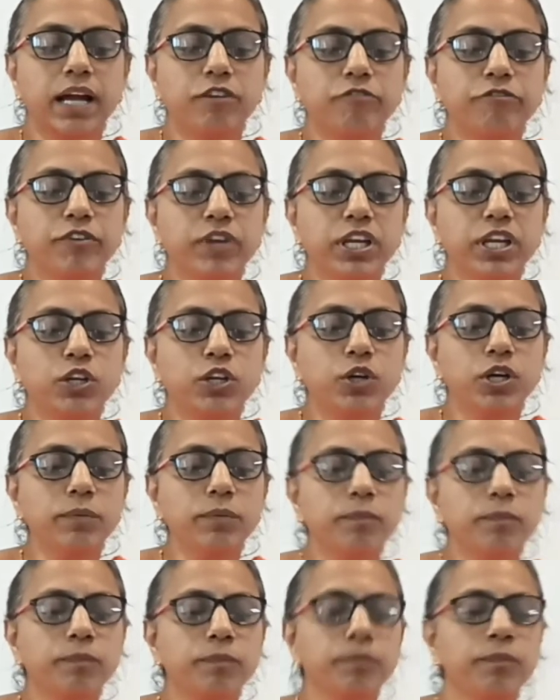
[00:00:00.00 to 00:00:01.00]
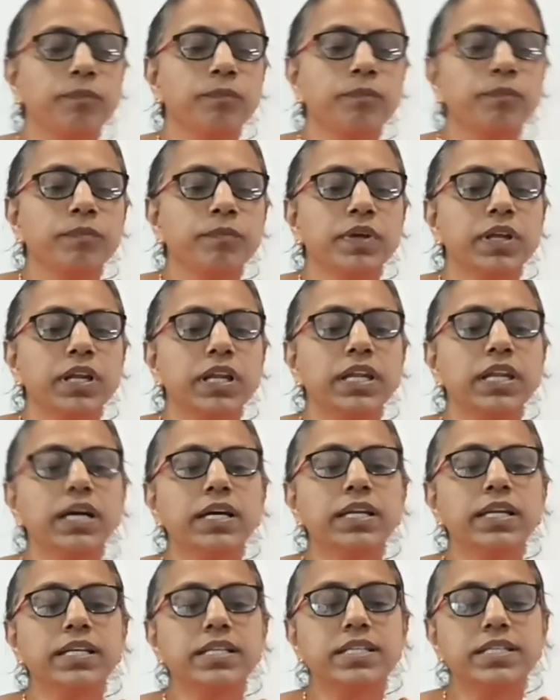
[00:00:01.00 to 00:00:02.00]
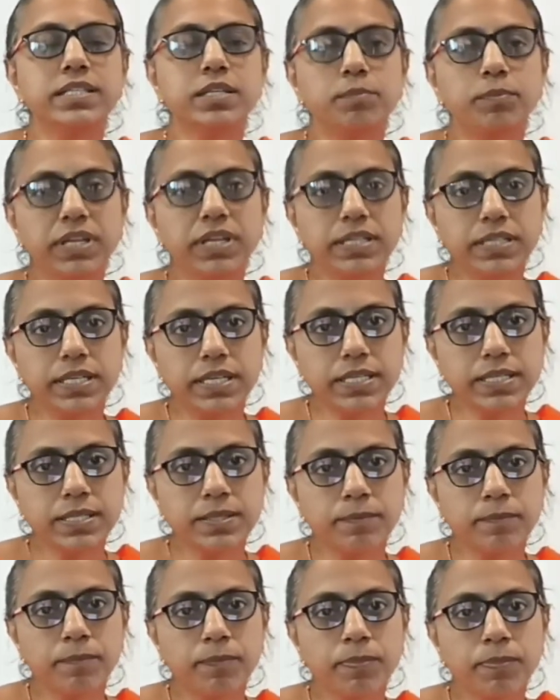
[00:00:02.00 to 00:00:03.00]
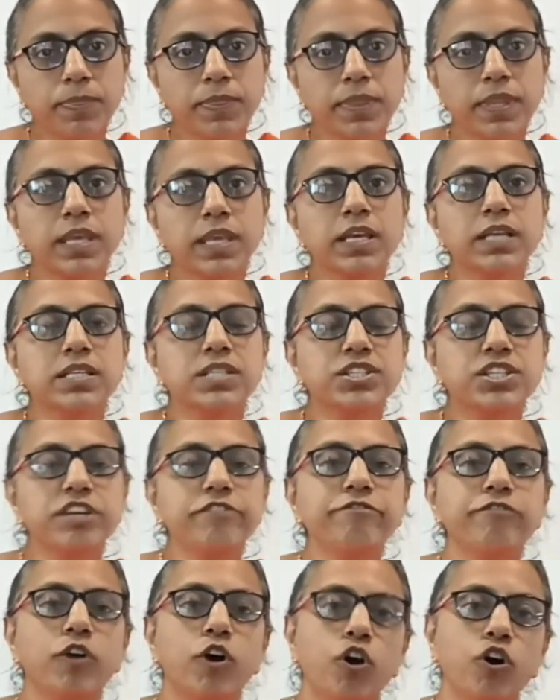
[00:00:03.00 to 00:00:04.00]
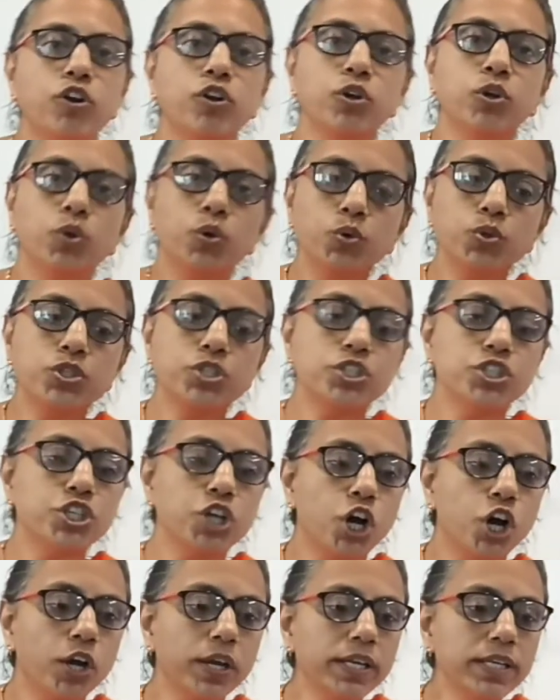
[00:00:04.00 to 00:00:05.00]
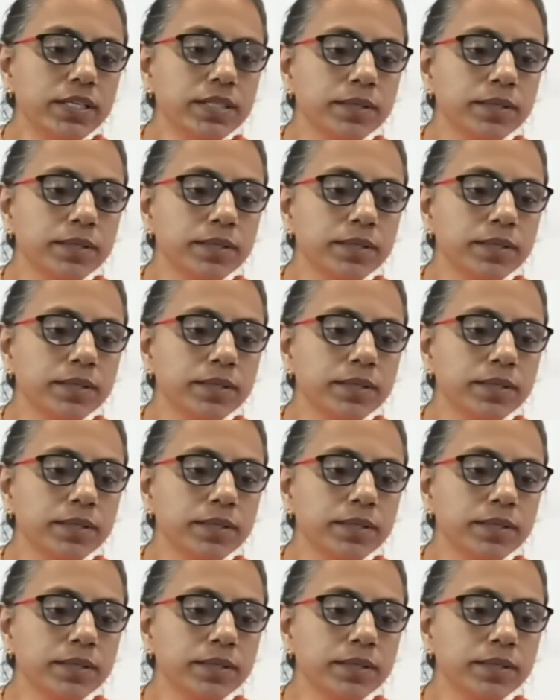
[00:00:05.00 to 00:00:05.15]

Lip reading: failure, learning disabilities, stiff or loose joint,